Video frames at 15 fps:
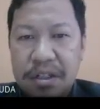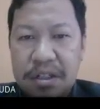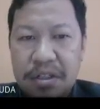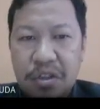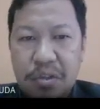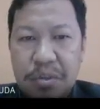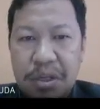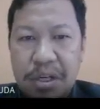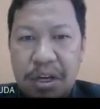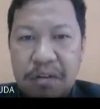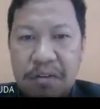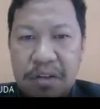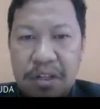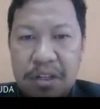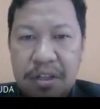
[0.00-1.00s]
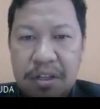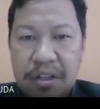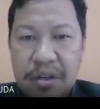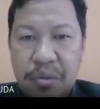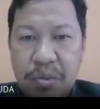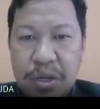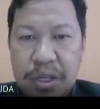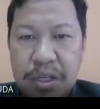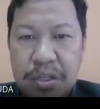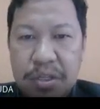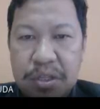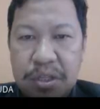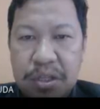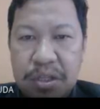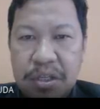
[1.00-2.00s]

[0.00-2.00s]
should be covered in 3 weeks.